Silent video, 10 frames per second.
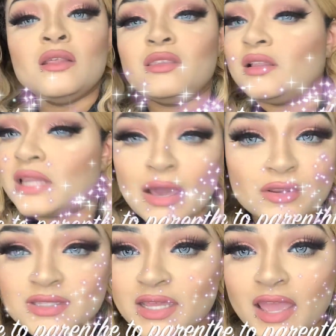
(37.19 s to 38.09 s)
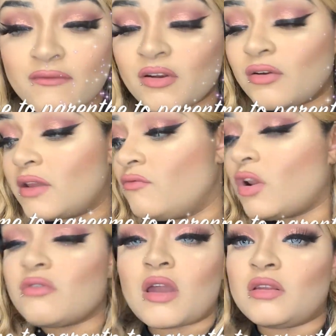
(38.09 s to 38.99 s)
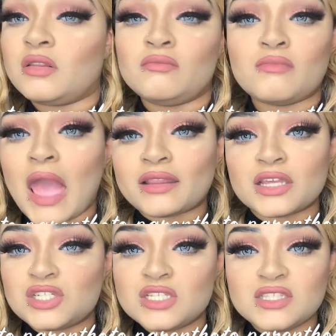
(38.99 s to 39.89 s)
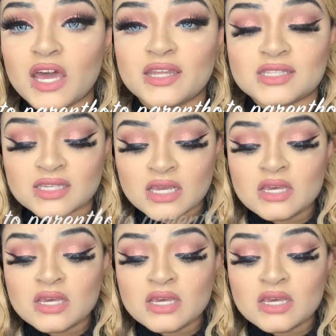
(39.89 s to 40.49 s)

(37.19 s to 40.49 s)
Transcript: the loudest thing ever and run around and act like she's nuts.